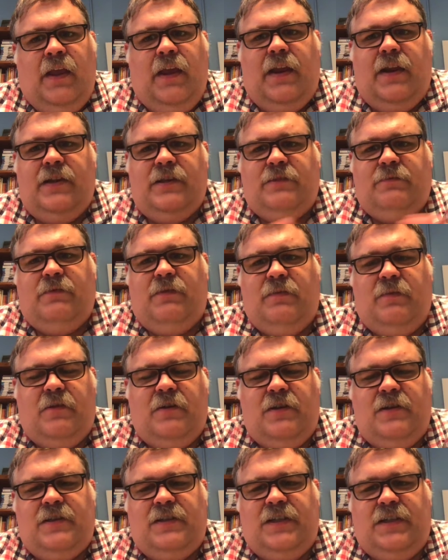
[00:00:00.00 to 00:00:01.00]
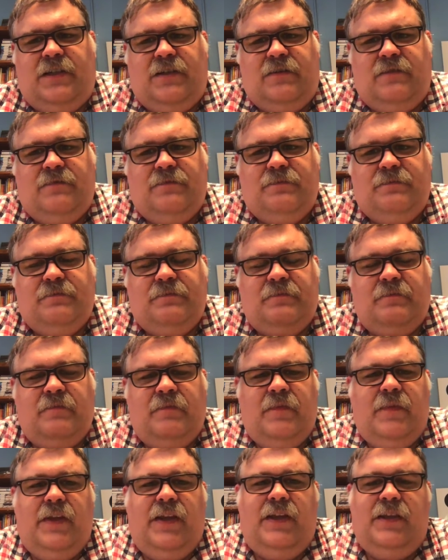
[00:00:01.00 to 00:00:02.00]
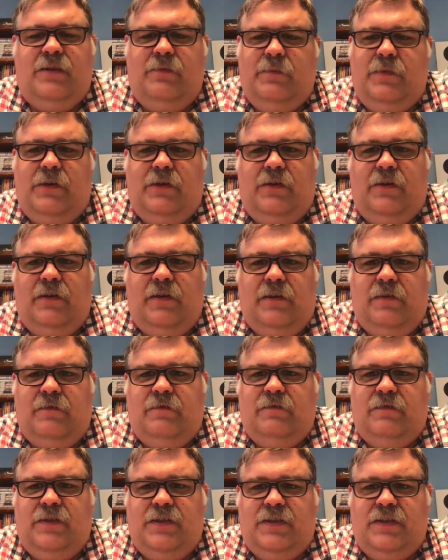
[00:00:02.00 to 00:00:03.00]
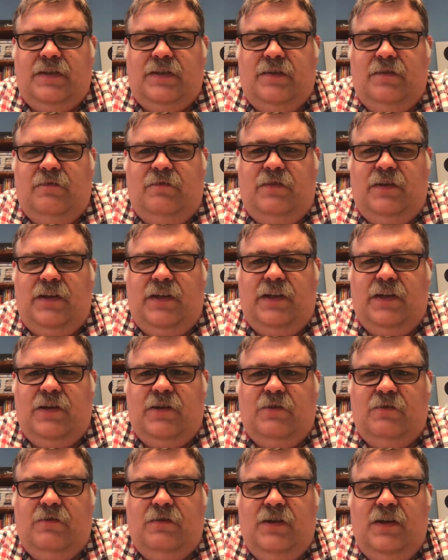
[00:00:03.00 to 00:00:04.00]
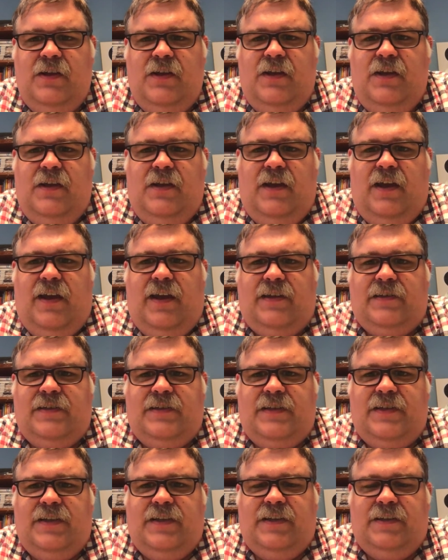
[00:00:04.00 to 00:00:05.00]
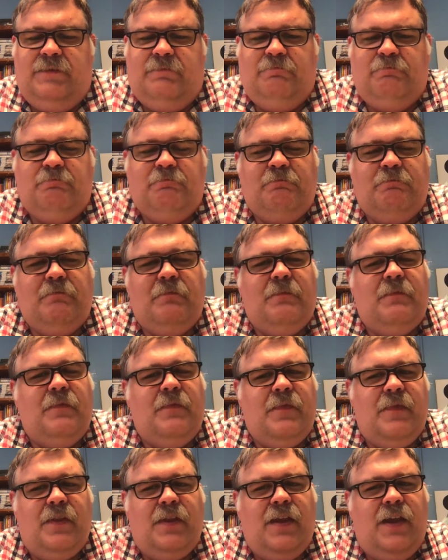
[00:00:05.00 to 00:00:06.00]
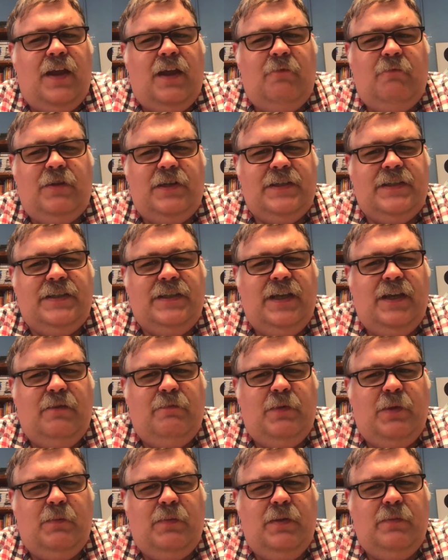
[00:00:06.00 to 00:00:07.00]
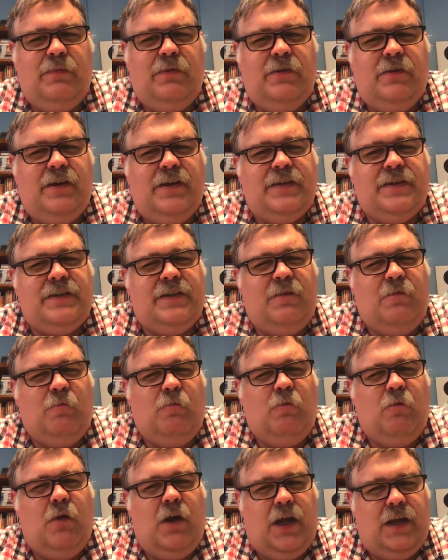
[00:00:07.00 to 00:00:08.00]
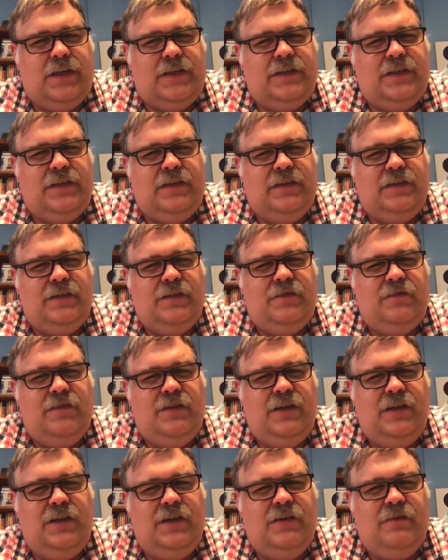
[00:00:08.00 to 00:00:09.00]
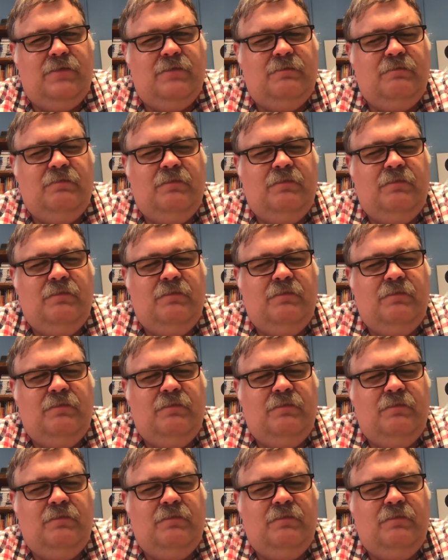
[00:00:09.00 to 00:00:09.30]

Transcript: And I just want to pause here in the middle of this video and say, I want to see how many people are actually watching this video.